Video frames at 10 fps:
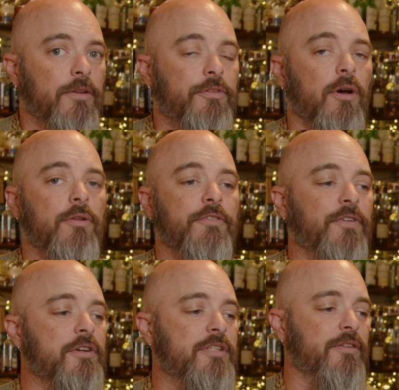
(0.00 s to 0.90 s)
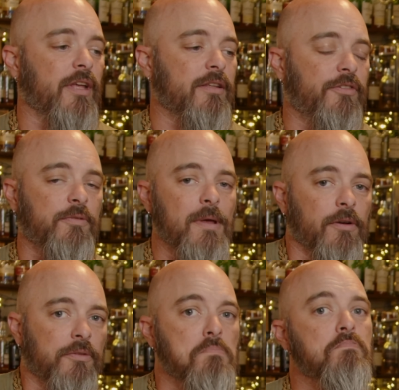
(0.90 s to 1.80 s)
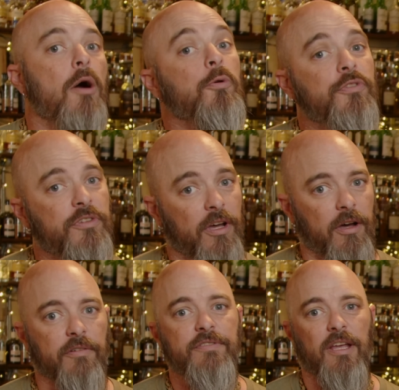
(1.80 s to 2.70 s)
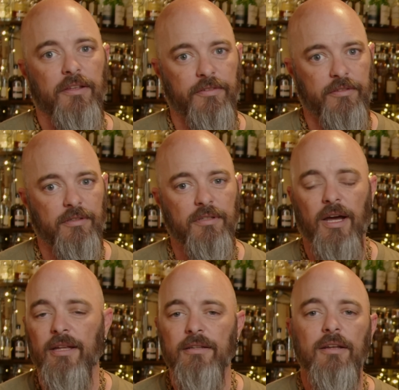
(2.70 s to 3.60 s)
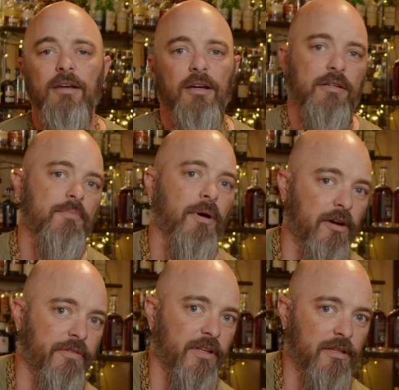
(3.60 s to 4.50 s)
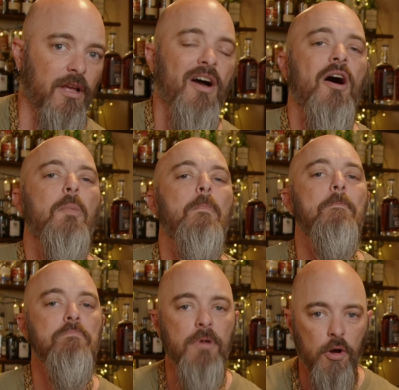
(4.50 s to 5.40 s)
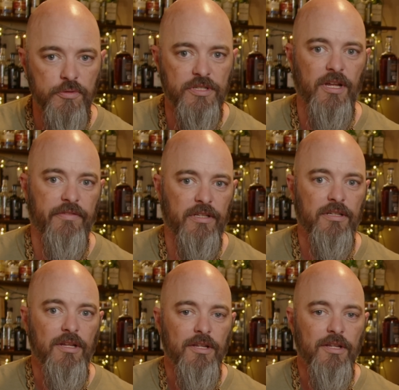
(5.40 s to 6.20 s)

So the first is that smell is most of taste. Not part of it, most of it.